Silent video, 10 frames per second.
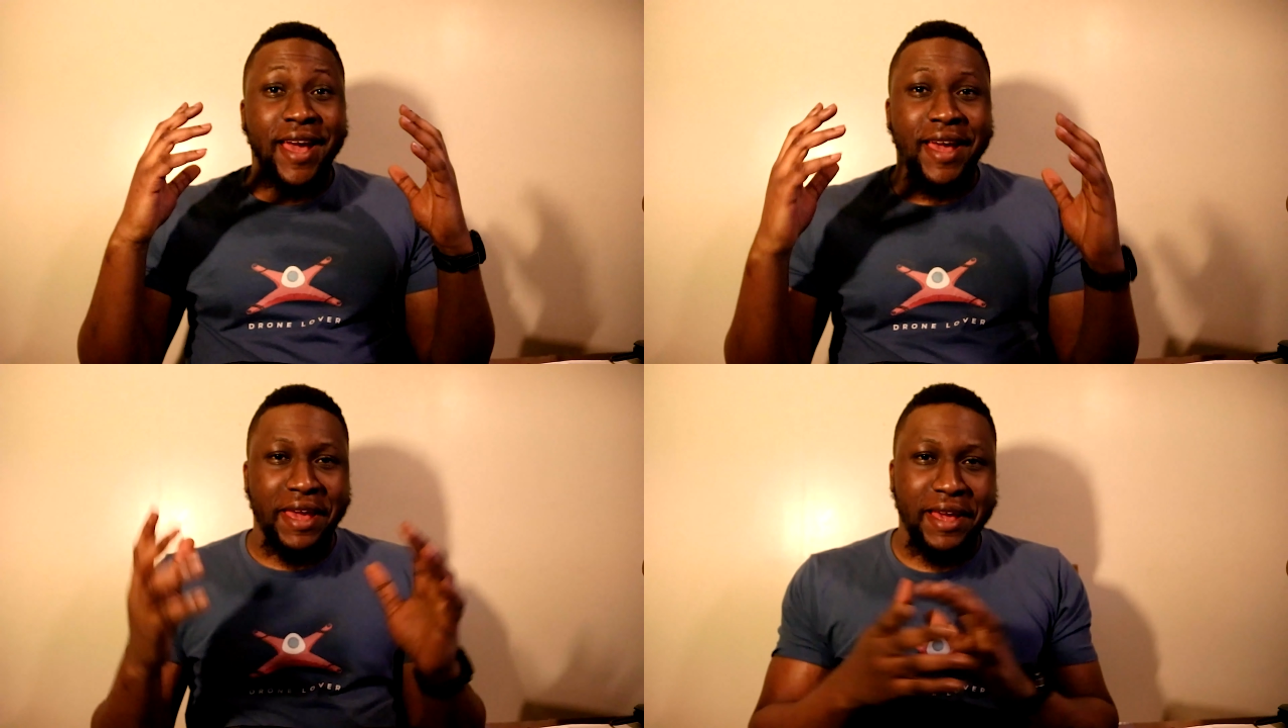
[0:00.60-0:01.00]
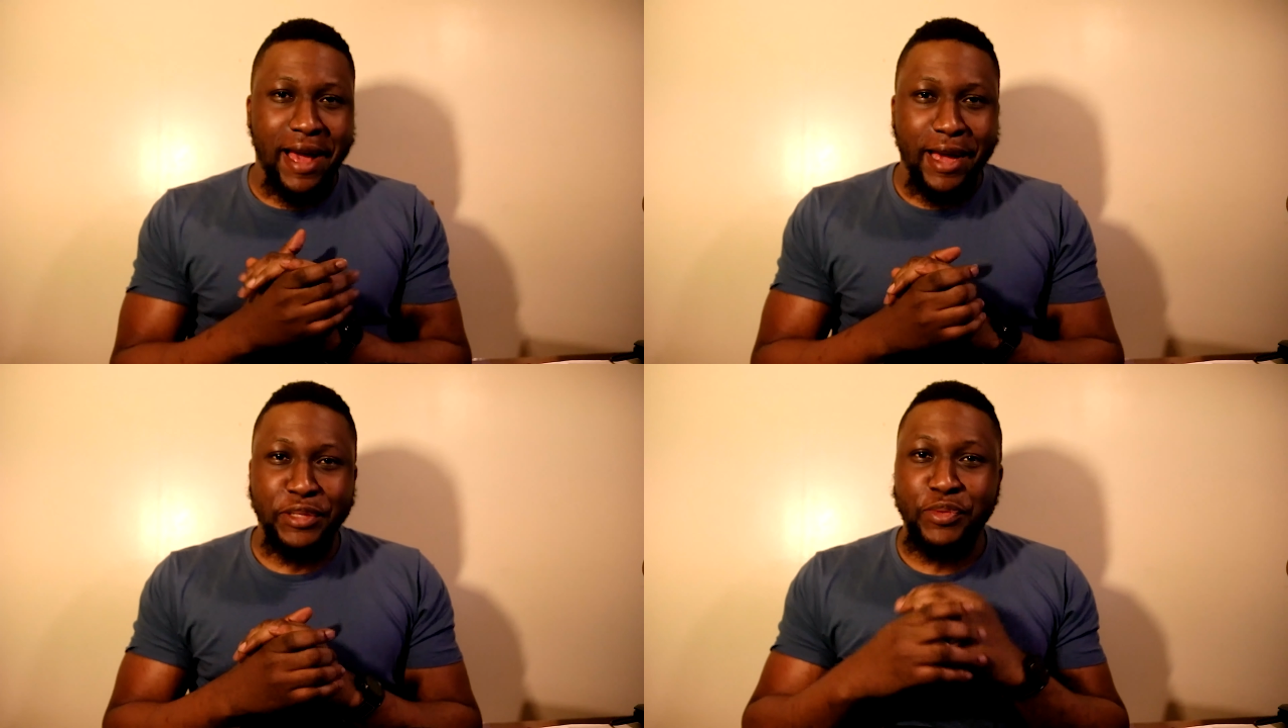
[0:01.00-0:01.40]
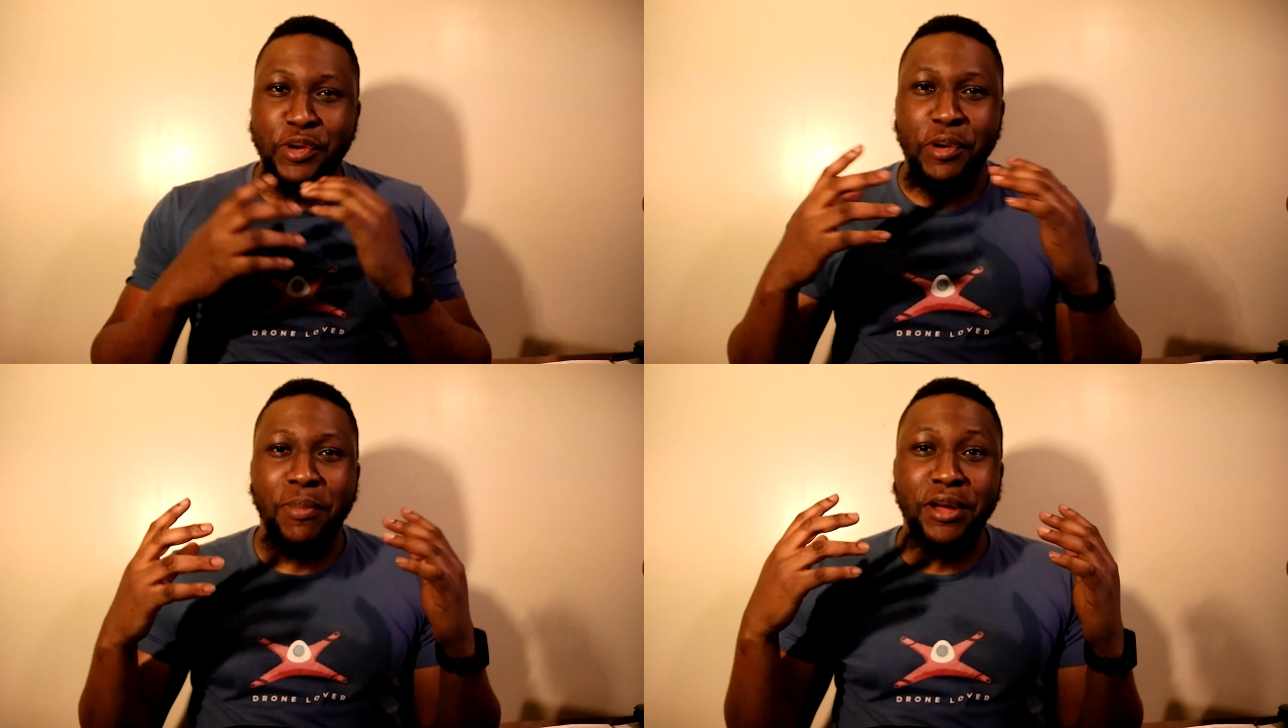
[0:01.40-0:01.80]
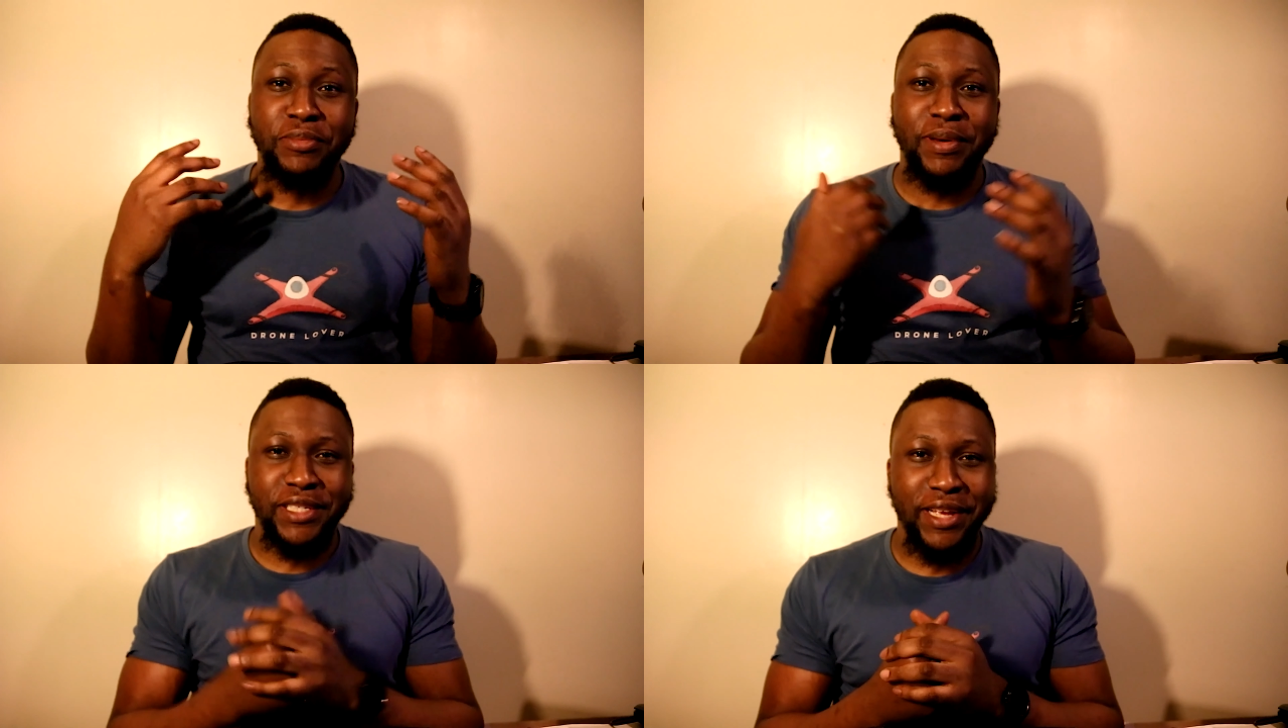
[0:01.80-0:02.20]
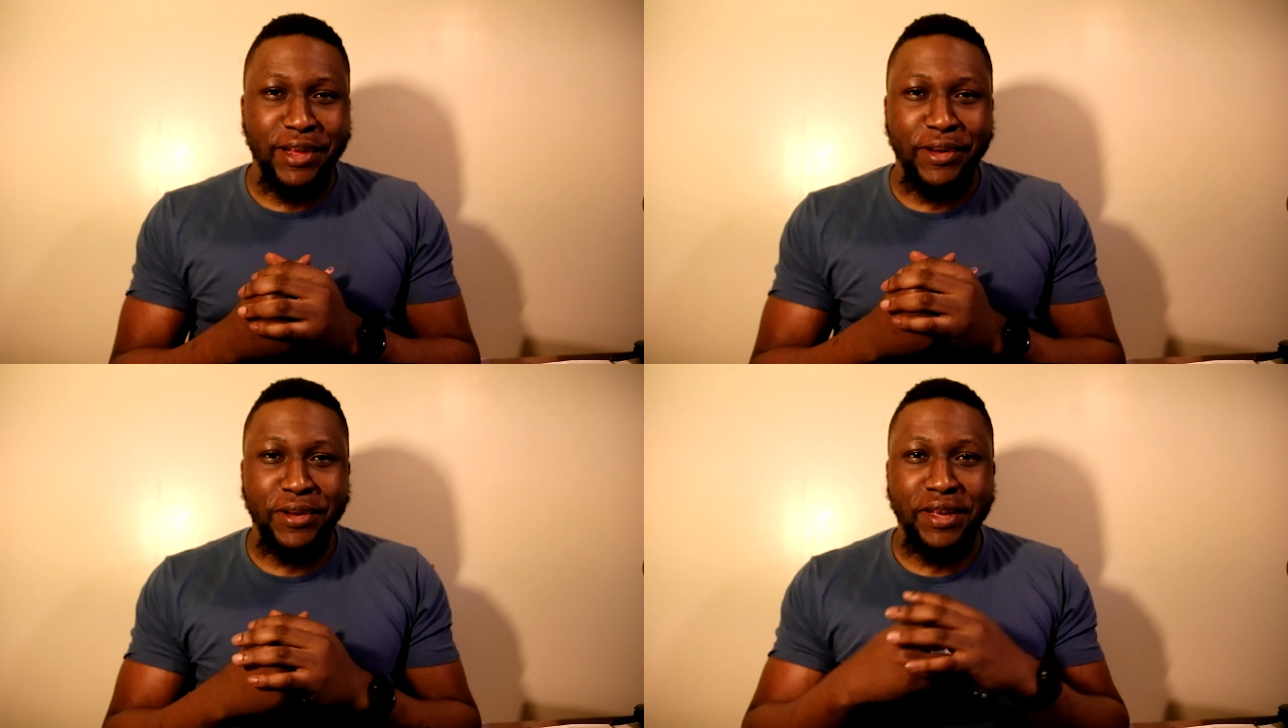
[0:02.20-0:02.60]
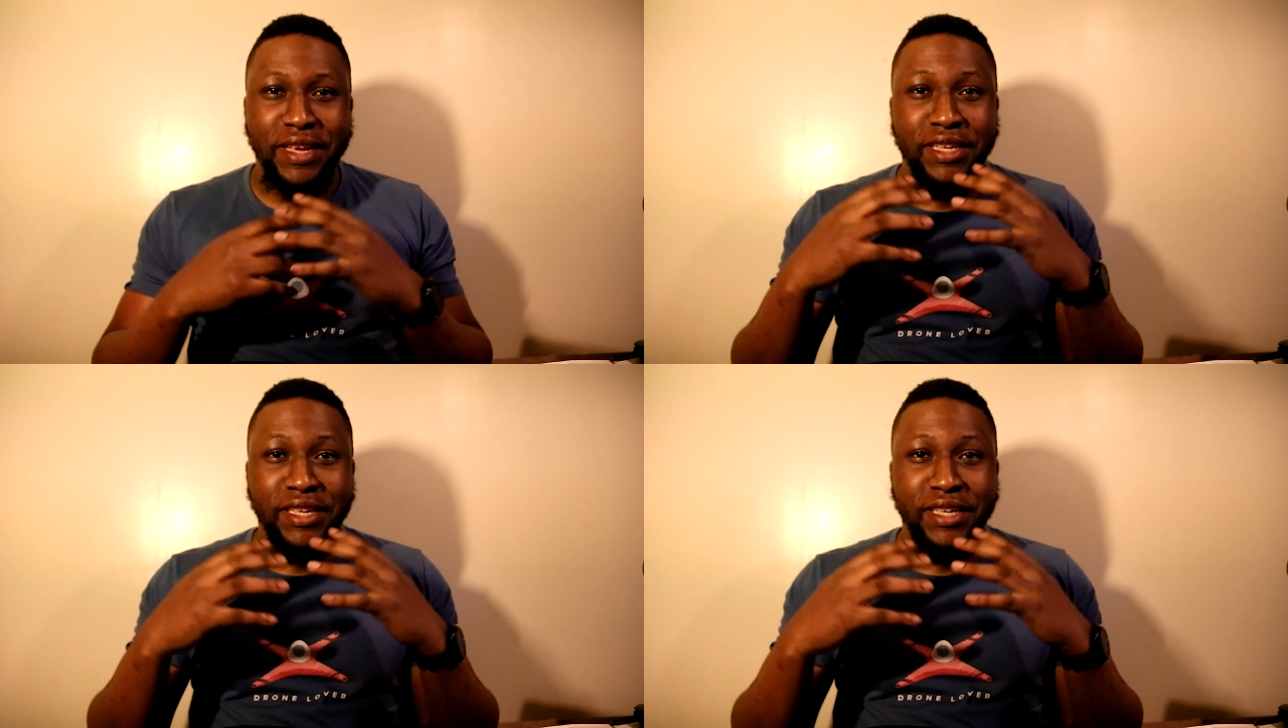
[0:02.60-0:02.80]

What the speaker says: Hey guys, welcome back to my channel.